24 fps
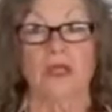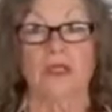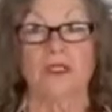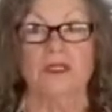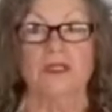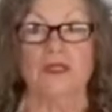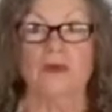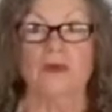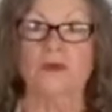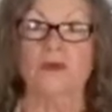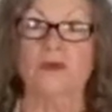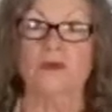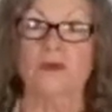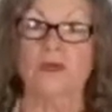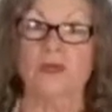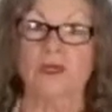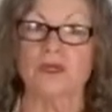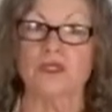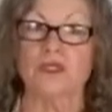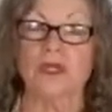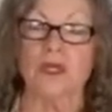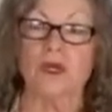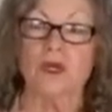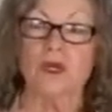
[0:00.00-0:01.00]
So
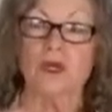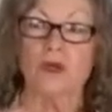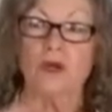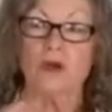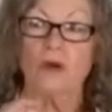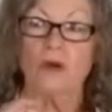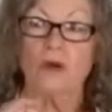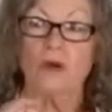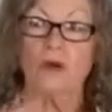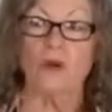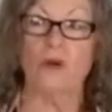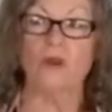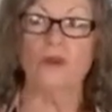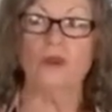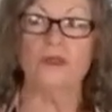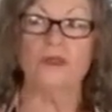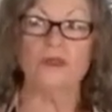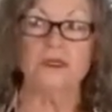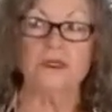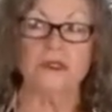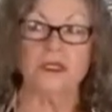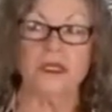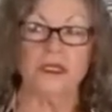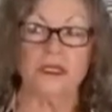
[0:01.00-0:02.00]
there's a
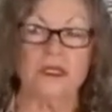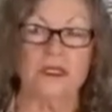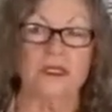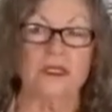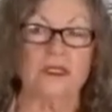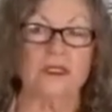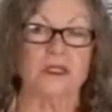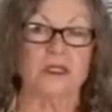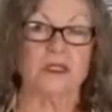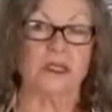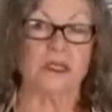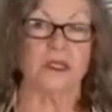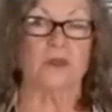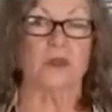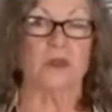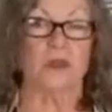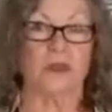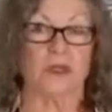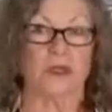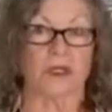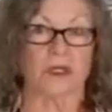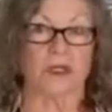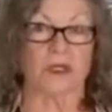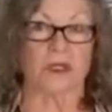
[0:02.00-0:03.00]
goal to this
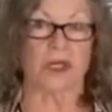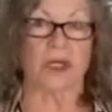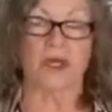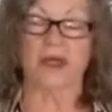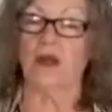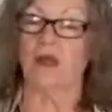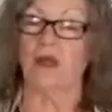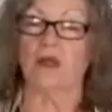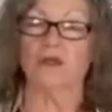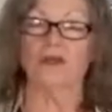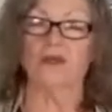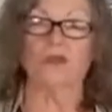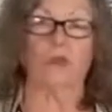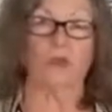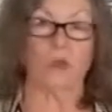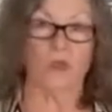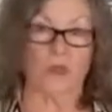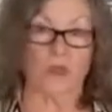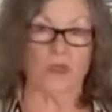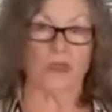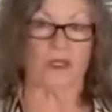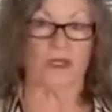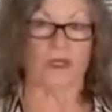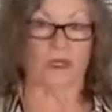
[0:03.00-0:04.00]
ebook. I call it the
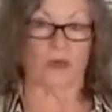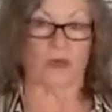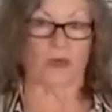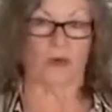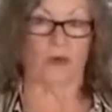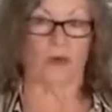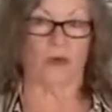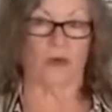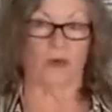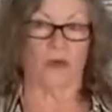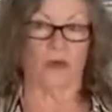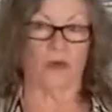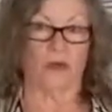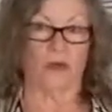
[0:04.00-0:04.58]
working goal.